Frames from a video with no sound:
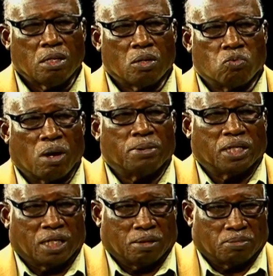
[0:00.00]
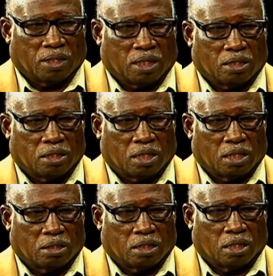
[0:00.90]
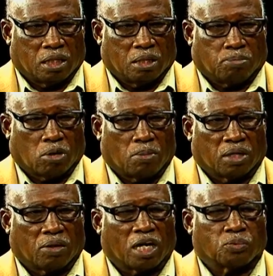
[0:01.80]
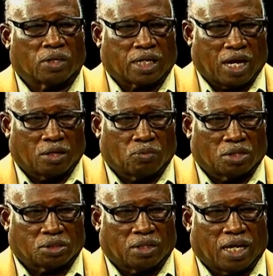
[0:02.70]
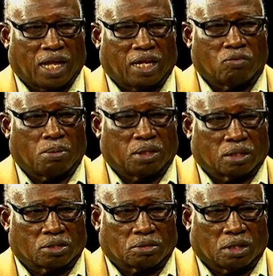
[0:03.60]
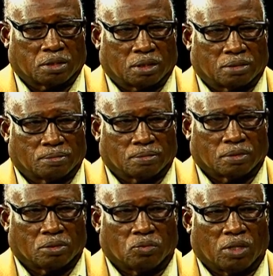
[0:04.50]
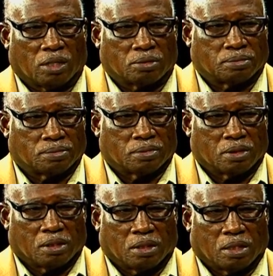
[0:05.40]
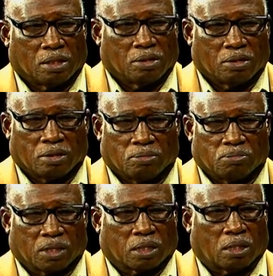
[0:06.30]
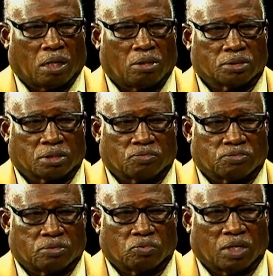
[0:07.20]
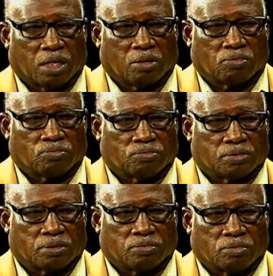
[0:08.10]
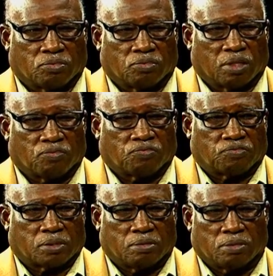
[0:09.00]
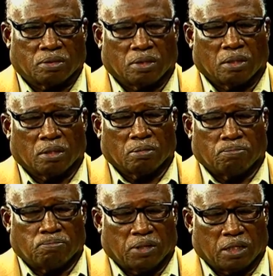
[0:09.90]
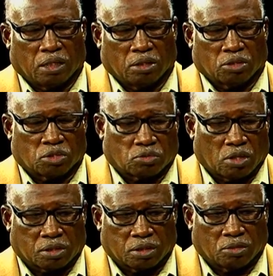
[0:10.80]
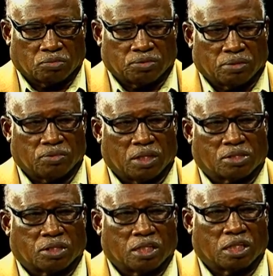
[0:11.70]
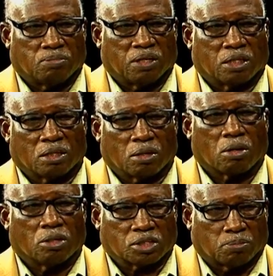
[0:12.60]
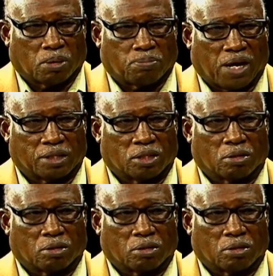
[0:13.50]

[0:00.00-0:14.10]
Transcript: women in employment, regardless of what kind it was. So they had to have women in construction. Well, because of the way we've been in this structure, it seemed to be the girls are prepared to do